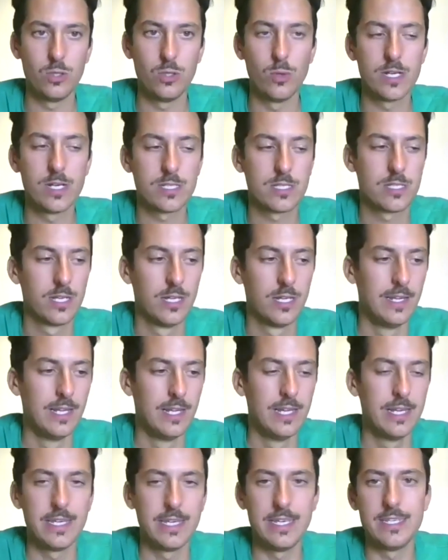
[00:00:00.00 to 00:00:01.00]
US,
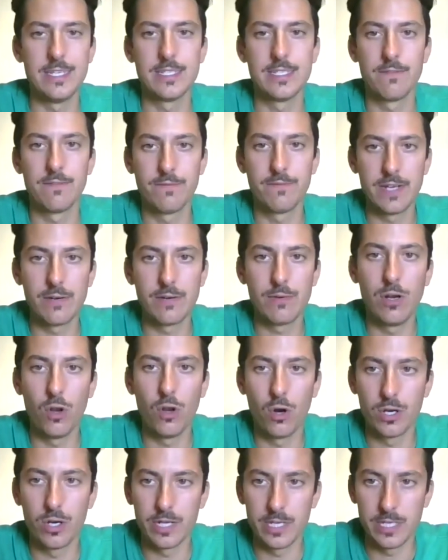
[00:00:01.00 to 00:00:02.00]
is a very
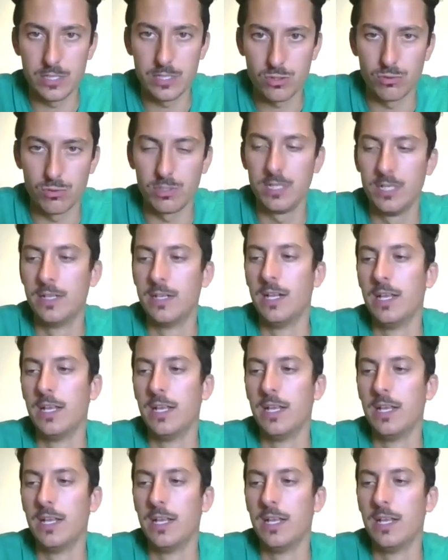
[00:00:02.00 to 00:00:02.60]
long history.